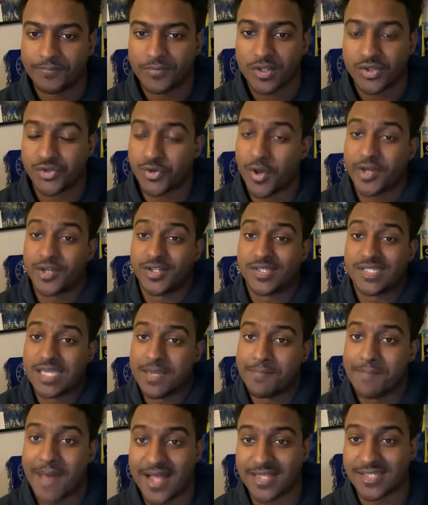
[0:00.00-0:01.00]
So I could see
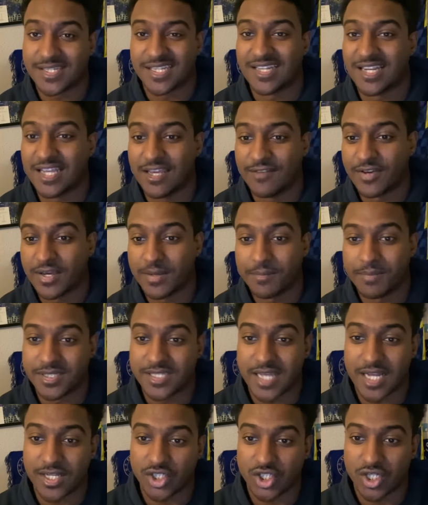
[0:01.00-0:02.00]
Mattson leaving,
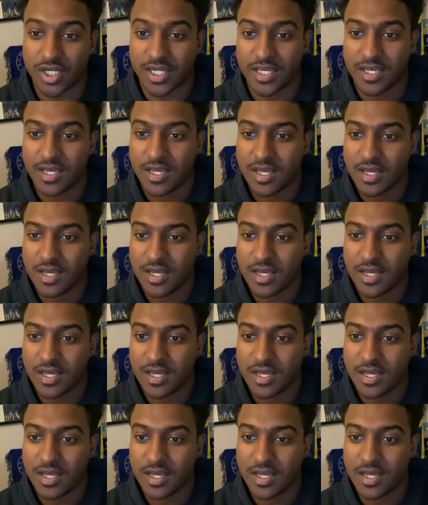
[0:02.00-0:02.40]
potentially.